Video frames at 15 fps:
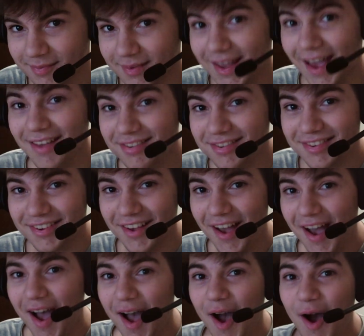Yes?
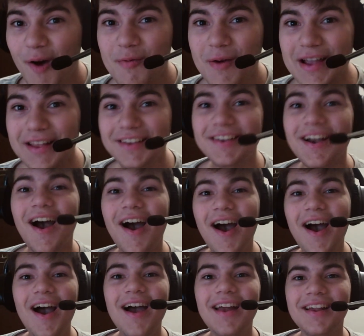Oh my
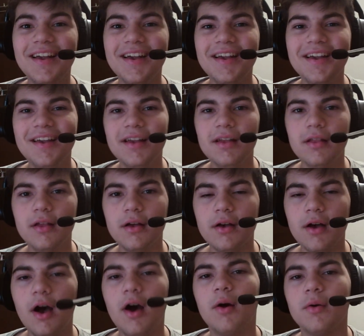god!
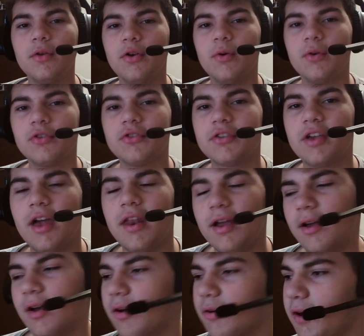Oh, you were just
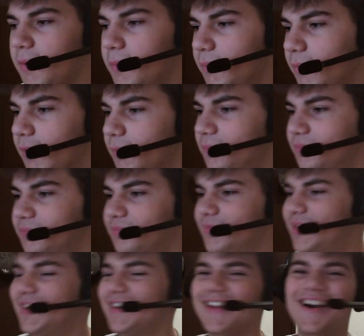kidding? Okay, well,
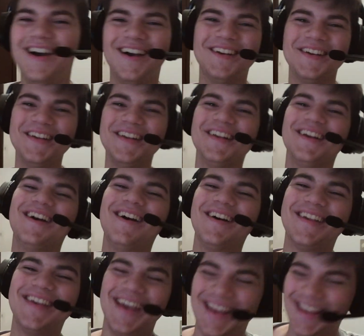
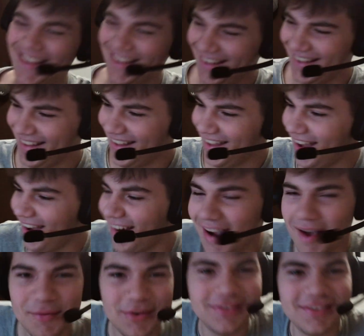okay. Alright,
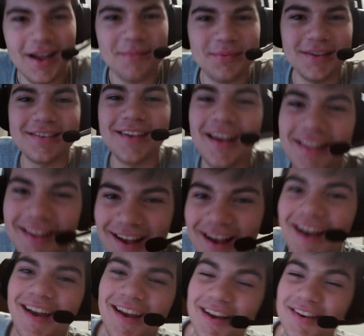I'm gonna stop this. I
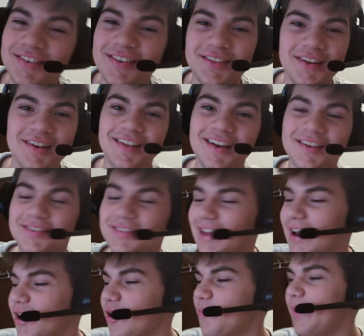actually look like a
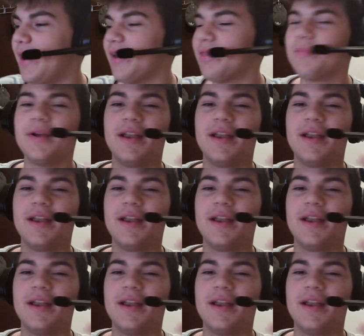psychopath.